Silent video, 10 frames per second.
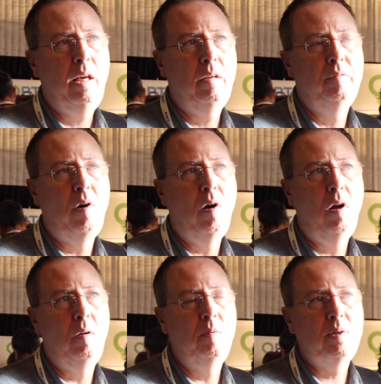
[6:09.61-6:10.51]
it
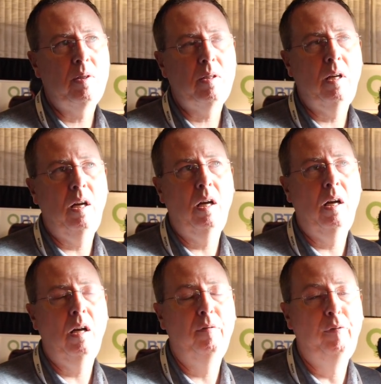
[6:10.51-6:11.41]
involves
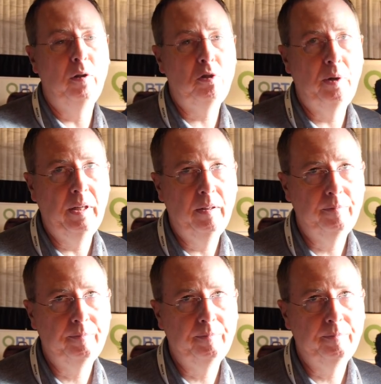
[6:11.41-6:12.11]
uh, filtering